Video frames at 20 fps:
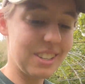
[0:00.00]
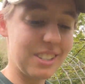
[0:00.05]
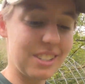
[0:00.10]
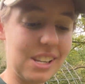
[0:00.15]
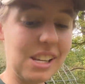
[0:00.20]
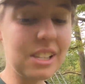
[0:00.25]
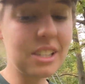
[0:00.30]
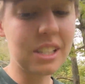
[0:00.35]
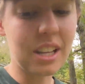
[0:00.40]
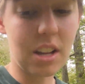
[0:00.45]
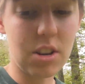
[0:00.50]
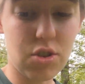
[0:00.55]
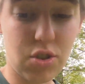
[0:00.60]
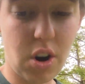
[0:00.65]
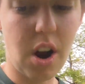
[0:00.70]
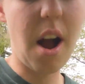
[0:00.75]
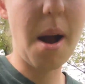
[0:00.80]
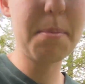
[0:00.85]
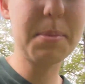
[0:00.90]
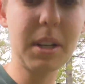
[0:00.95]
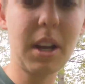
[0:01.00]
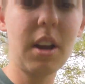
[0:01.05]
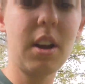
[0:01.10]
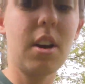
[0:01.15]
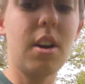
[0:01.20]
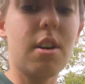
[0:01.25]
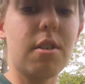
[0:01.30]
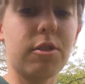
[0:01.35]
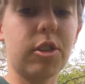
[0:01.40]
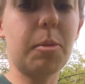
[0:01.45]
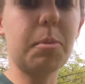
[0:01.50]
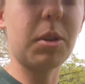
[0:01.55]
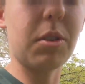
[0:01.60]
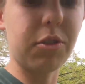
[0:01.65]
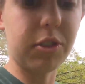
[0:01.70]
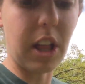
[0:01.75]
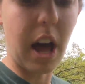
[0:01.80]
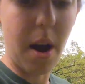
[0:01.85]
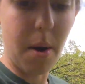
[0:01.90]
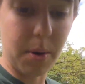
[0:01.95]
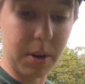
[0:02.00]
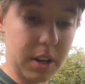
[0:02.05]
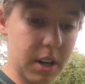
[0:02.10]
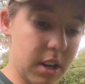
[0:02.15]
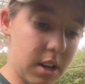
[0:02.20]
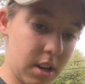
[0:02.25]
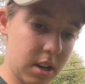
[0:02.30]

seeds that dropped from the flower.